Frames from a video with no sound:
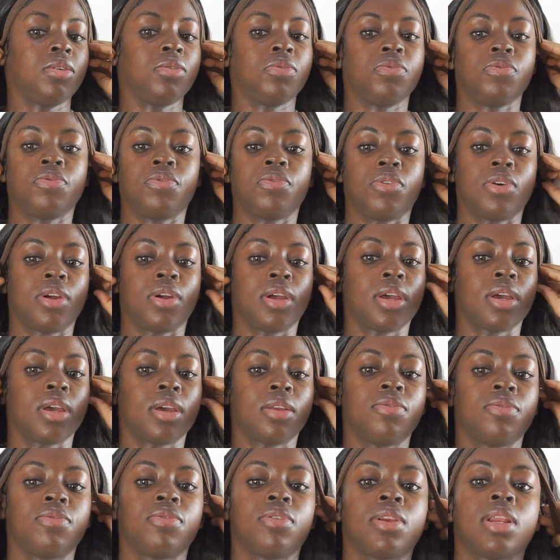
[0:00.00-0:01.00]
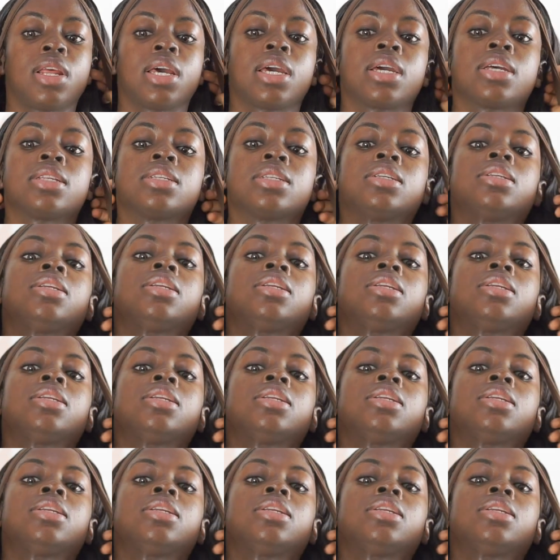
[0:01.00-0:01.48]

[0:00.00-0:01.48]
forehead for like the